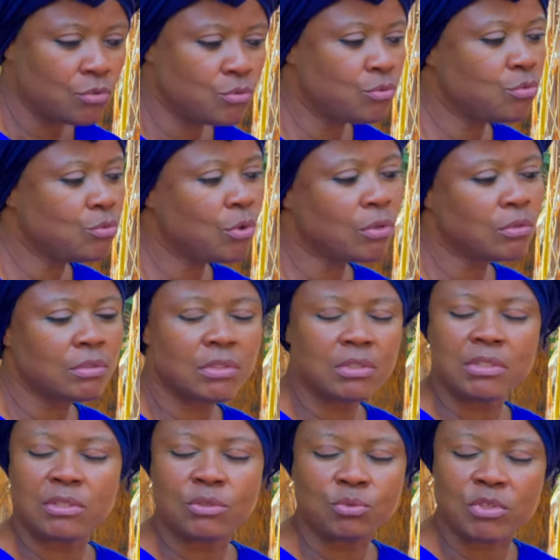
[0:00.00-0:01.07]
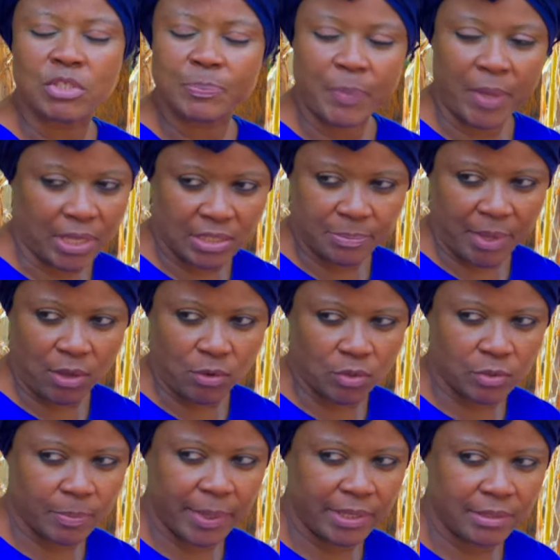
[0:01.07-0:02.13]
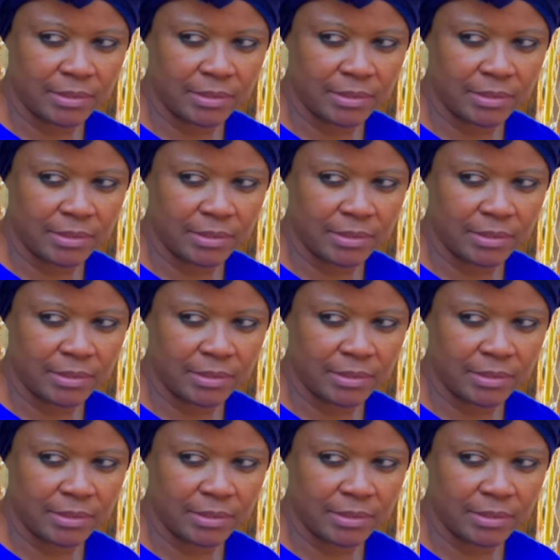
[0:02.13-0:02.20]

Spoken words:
do not disrespect my husband.